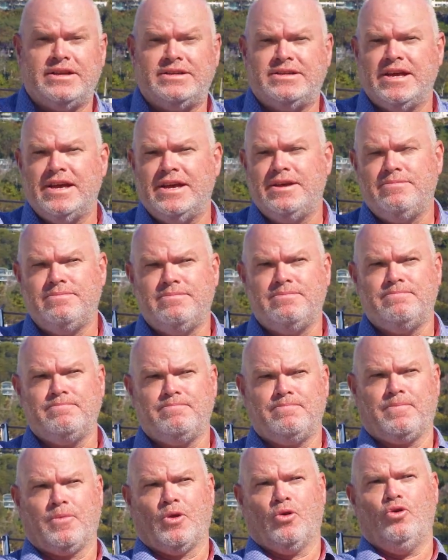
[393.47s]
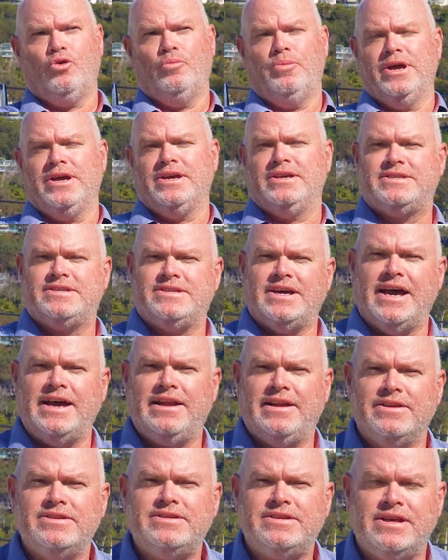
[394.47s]
our team all being
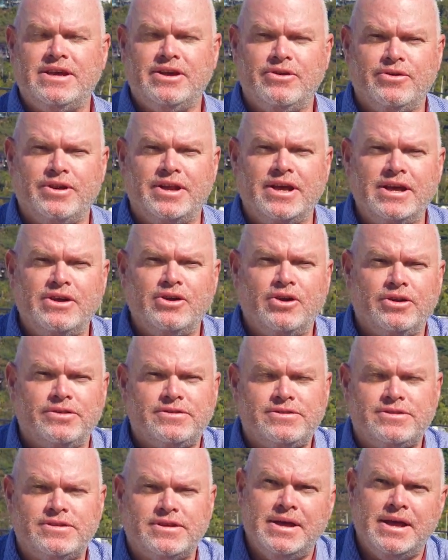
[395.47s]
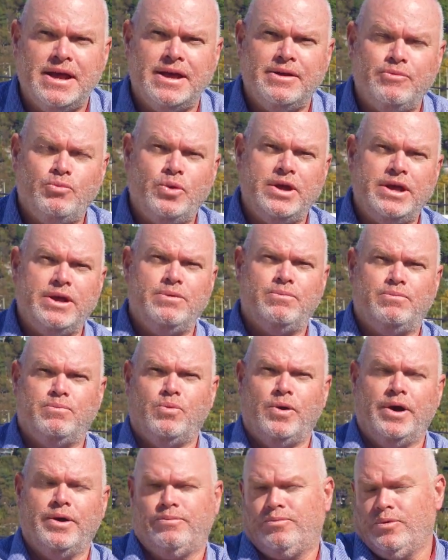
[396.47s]
sailors here at Eyachts, and we
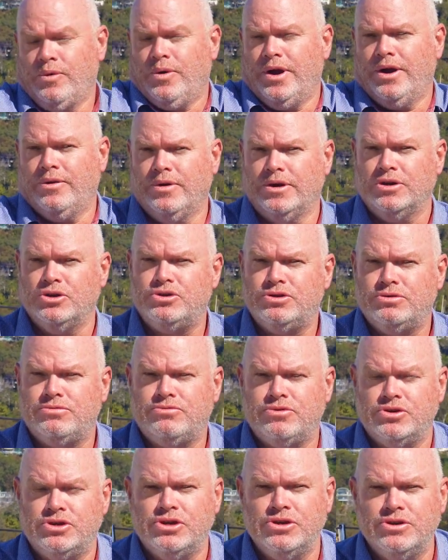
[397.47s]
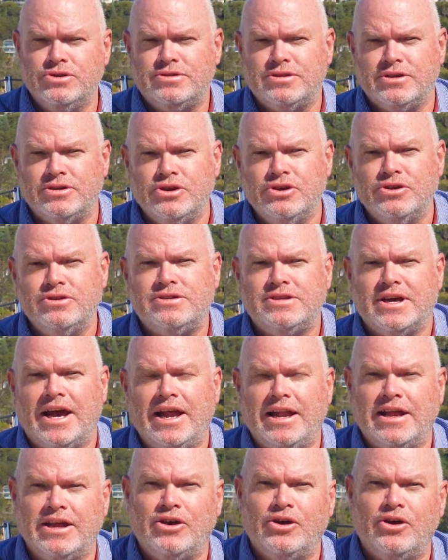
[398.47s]
want to introduce a new
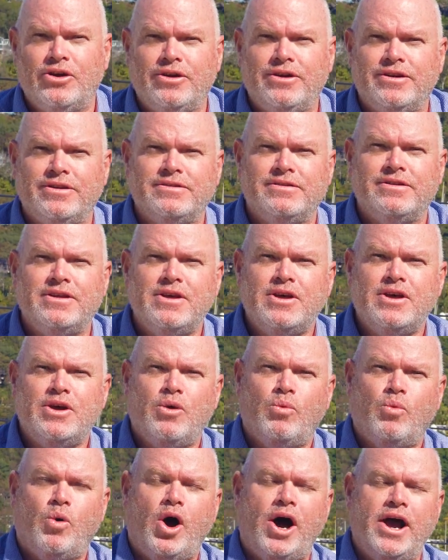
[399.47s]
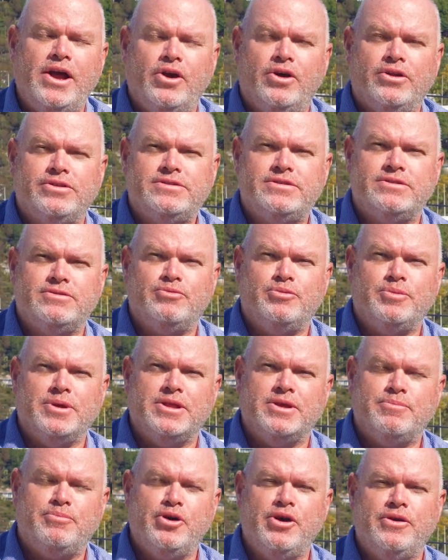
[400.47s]
sailing yacht, and Yachts will be
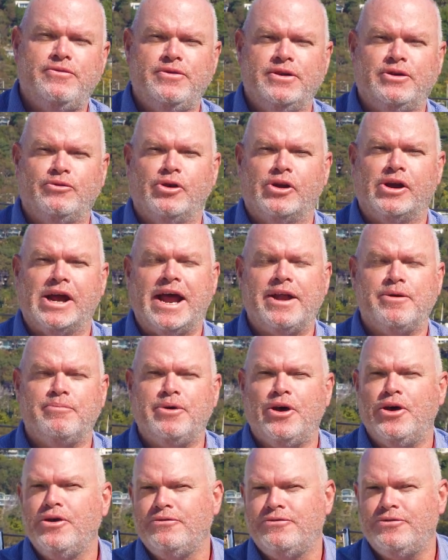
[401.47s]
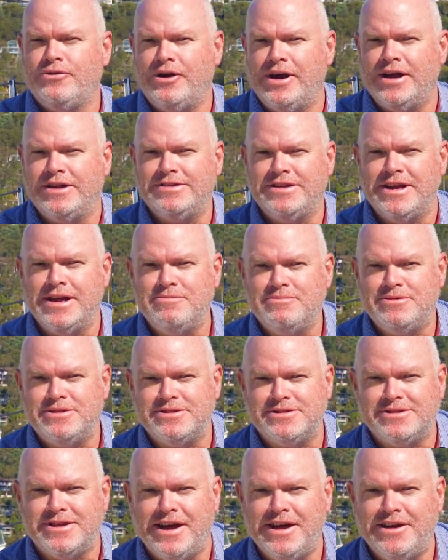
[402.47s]
the perfect regatta boat for our team to
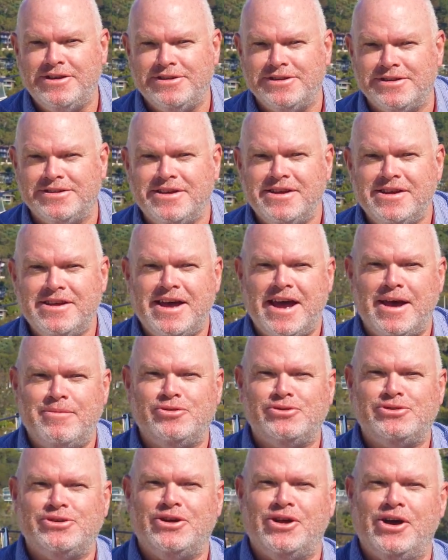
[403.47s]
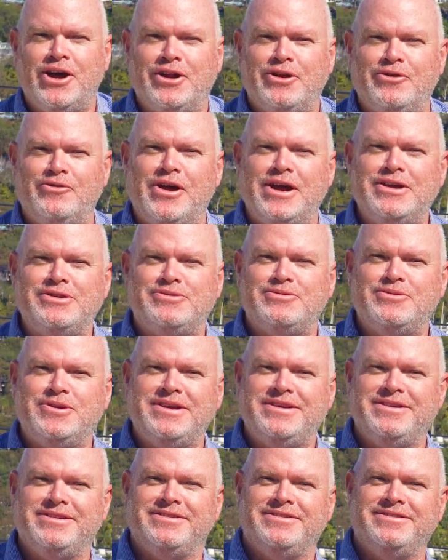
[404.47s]
sail at Hamilton Island Race
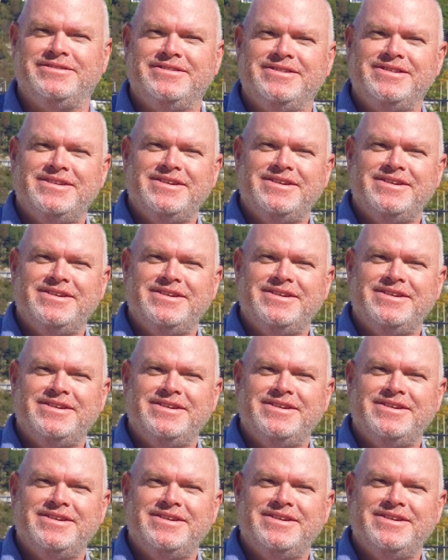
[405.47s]
Week and